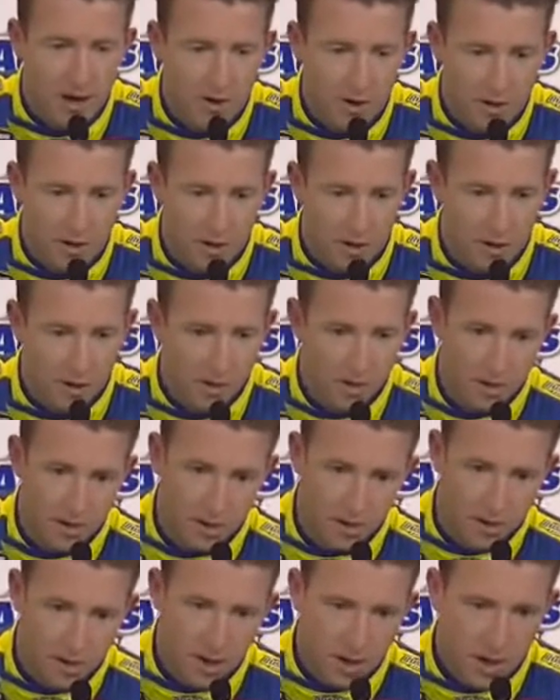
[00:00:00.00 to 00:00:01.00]
matter here,
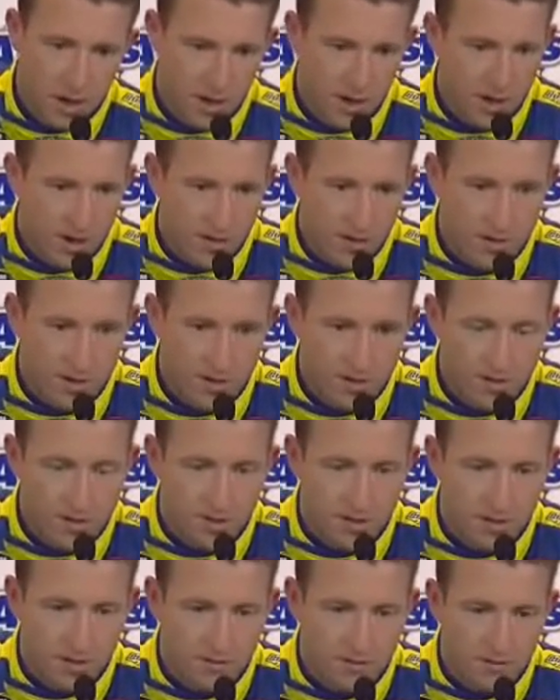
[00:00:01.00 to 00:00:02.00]
you know,
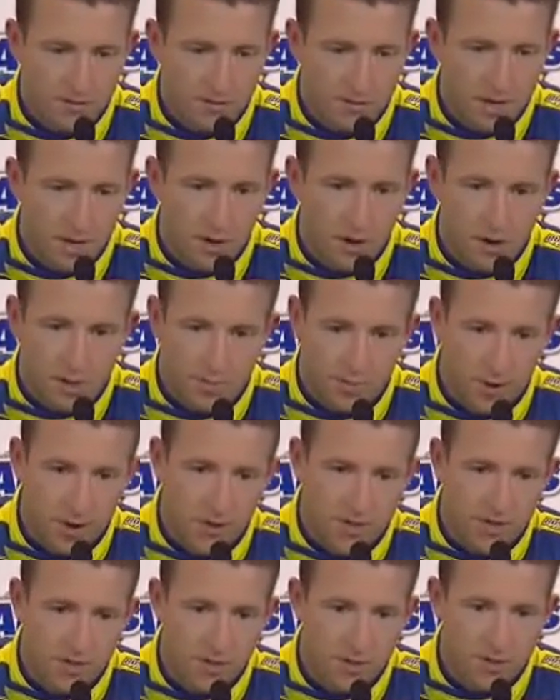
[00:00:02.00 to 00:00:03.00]
to get our
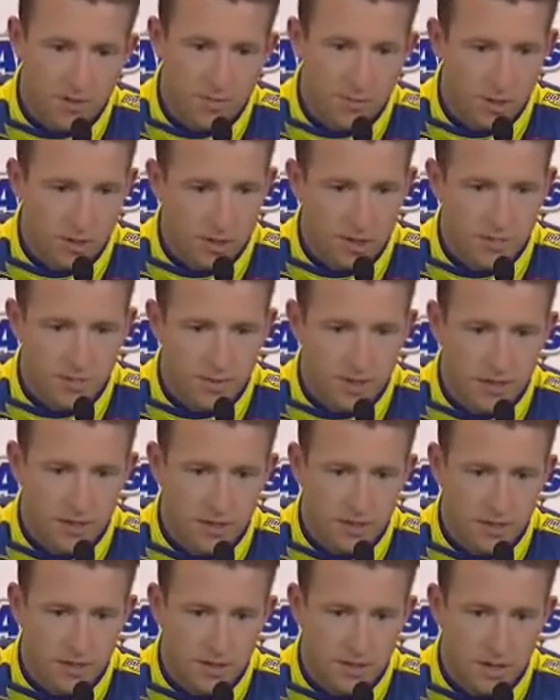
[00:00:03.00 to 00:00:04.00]
sponsors, Bush's
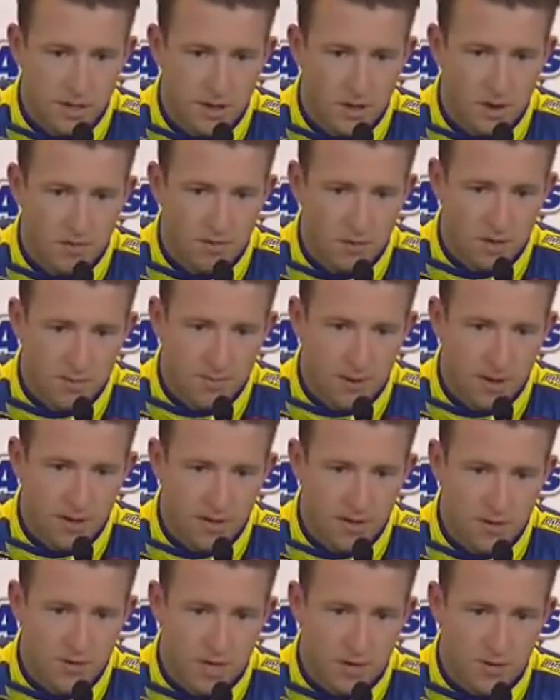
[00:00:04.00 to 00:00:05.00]
Beans, and all of our
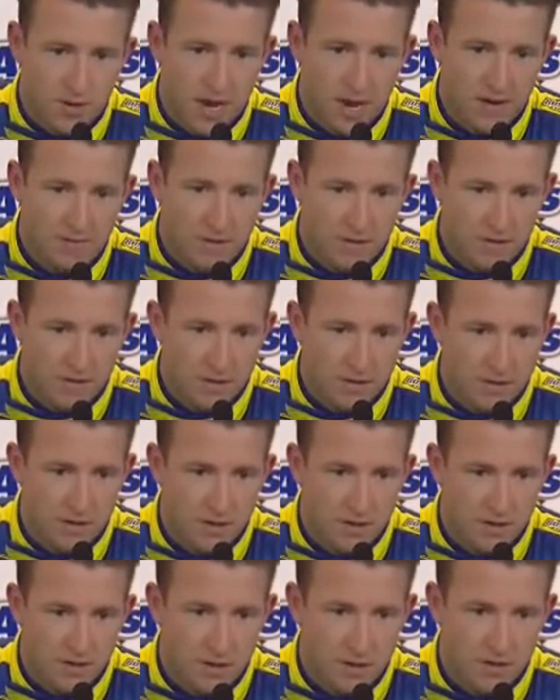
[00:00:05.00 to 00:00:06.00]
sponsors that we have on
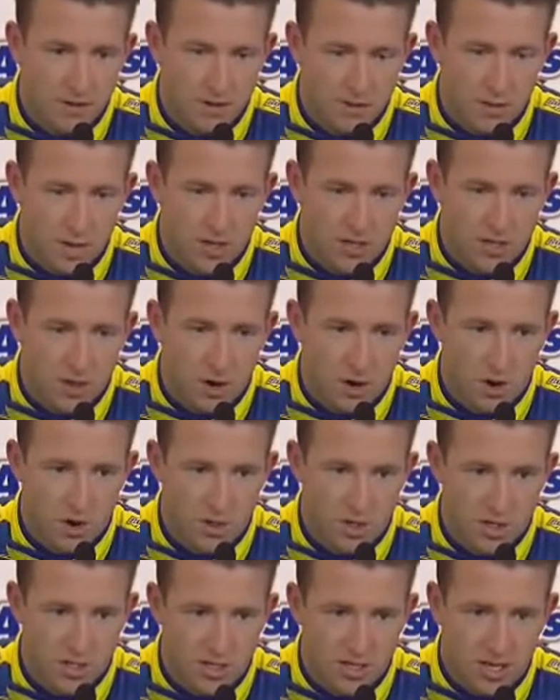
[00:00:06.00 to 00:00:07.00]
this race
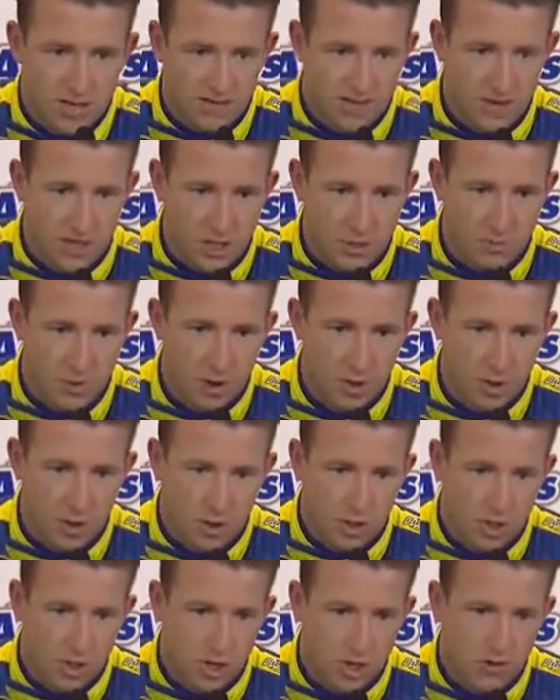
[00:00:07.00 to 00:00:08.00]
car, just to get the
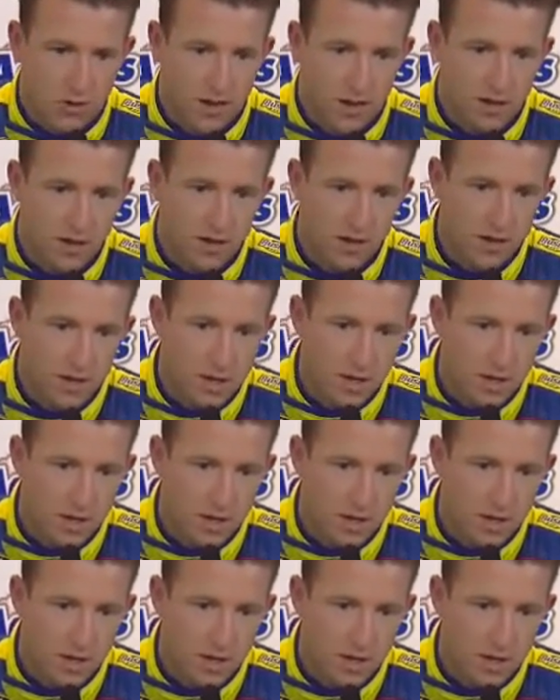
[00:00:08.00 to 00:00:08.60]
exposure and show that